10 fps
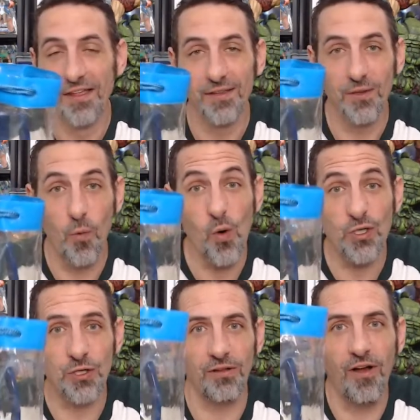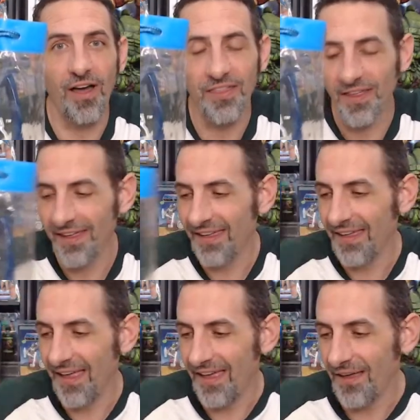The washcloth
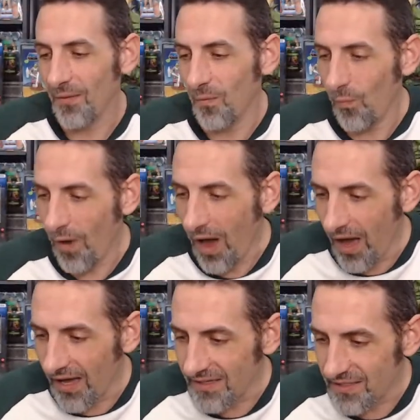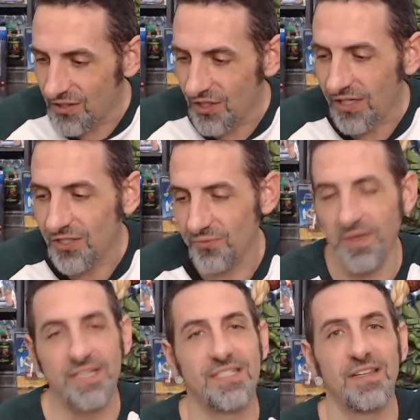was just
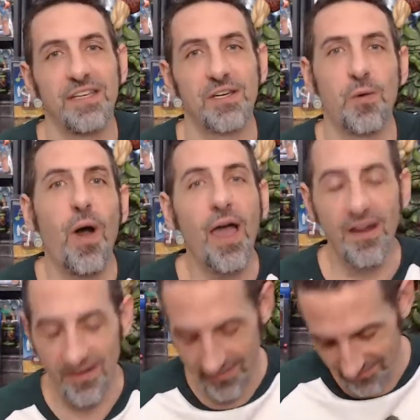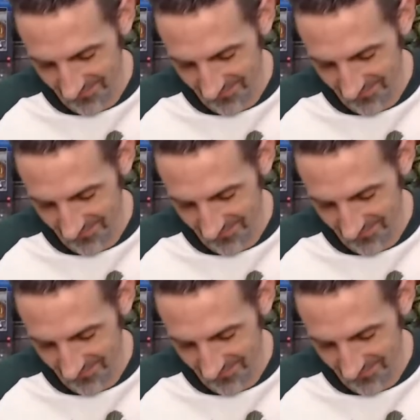recently acquired